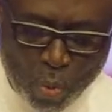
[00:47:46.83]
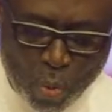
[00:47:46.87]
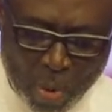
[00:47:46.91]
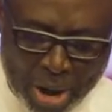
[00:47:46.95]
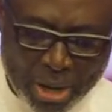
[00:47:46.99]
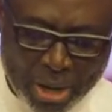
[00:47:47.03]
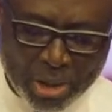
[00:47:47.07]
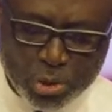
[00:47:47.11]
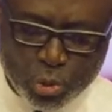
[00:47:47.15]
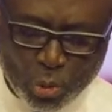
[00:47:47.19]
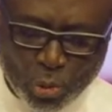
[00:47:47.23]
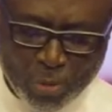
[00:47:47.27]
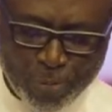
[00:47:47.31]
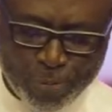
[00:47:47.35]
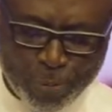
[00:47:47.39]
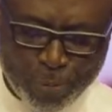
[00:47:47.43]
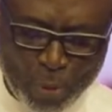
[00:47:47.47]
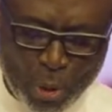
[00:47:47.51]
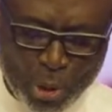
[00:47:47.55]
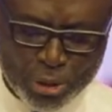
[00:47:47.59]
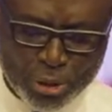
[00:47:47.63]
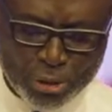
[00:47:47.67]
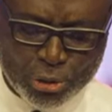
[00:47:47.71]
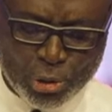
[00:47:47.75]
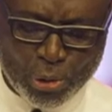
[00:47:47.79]
Wealth will
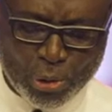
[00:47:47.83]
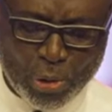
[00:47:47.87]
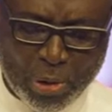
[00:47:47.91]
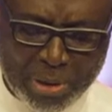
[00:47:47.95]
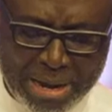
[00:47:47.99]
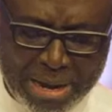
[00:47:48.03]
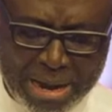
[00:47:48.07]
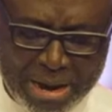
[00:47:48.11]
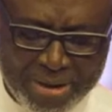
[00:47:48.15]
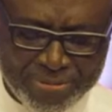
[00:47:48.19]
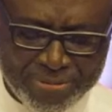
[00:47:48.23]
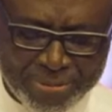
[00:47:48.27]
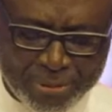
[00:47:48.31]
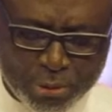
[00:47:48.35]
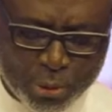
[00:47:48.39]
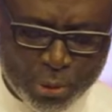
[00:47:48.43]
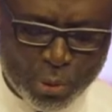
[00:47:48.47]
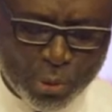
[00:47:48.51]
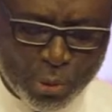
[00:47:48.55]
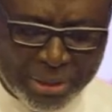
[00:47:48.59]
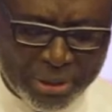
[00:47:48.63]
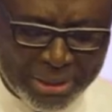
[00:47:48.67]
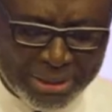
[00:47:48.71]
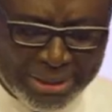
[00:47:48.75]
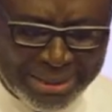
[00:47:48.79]
flow into your life
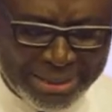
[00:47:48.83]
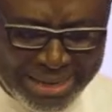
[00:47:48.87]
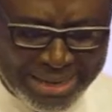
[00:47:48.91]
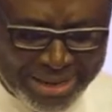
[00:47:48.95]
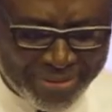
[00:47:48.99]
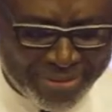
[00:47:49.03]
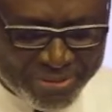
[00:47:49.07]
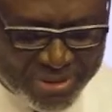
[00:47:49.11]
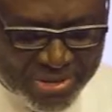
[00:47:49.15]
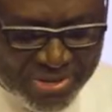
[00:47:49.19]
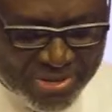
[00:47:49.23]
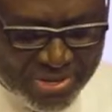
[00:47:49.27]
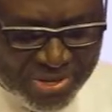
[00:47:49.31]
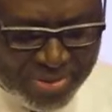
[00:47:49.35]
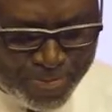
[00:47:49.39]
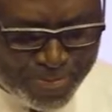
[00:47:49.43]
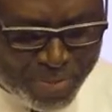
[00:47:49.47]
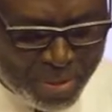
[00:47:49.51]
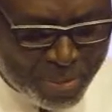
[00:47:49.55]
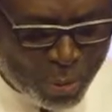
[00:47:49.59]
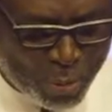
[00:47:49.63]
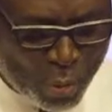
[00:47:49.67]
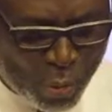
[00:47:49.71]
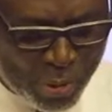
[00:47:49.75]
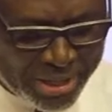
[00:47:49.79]
through gifts.
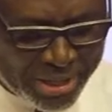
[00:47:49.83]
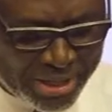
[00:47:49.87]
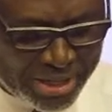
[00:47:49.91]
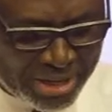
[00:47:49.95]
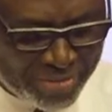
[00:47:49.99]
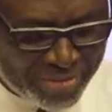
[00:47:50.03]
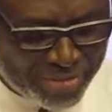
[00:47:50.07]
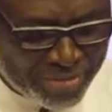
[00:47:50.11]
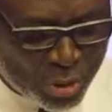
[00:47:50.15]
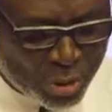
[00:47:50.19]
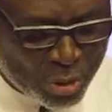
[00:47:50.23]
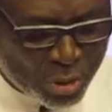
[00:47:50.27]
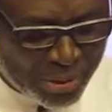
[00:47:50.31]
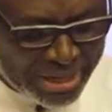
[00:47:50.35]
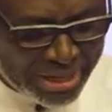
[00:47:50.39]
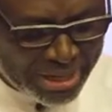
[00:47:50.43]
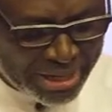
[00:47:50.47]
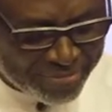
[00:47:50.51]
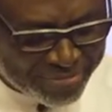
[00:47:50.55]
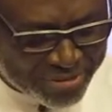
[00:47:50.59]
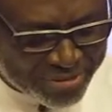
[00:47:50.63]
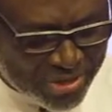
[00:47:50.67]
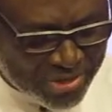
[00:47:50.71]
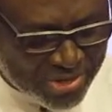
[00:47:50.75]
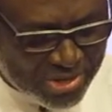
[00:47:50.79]
People will give you
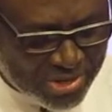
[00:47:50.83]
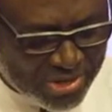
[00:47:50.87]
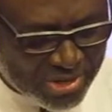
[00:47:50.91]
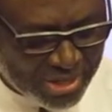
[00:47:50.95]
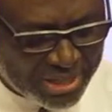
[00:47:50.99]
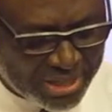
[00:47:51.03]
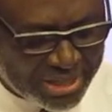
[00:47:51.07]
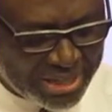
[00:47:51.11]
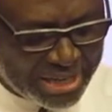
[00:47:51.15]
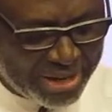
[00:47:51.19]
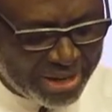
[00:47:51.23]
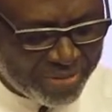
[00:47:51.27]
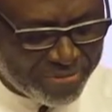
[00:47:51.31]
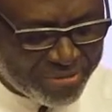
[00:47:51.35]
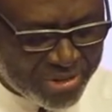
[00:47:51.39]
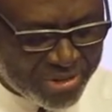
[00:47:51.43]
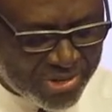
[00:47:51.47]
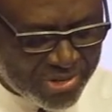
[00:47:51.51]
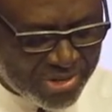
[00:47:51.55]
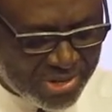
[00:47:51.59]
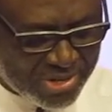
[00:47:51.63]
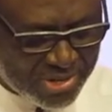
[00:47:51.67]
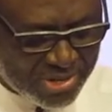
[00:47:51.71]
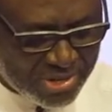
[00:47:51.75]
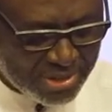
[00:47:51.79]
gifts.
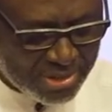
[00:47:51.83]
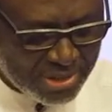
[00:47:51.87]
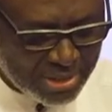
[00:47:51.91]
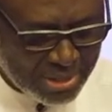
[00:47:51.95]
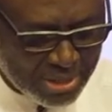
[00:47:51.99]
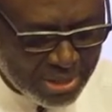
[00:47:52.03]
Gifts.